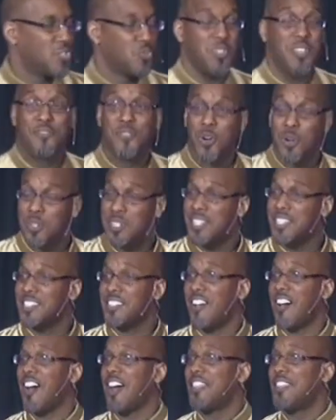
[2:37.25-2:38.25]
We focused
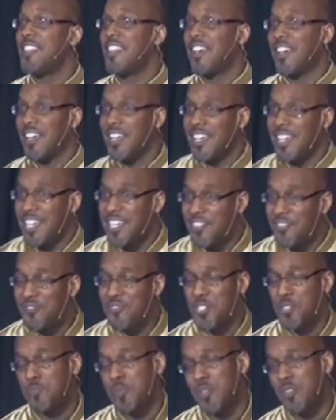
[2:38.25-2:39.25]
on the
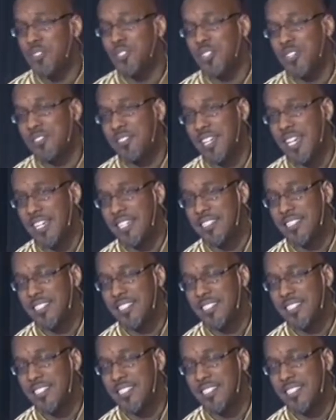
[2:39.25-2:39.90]
spiritual things.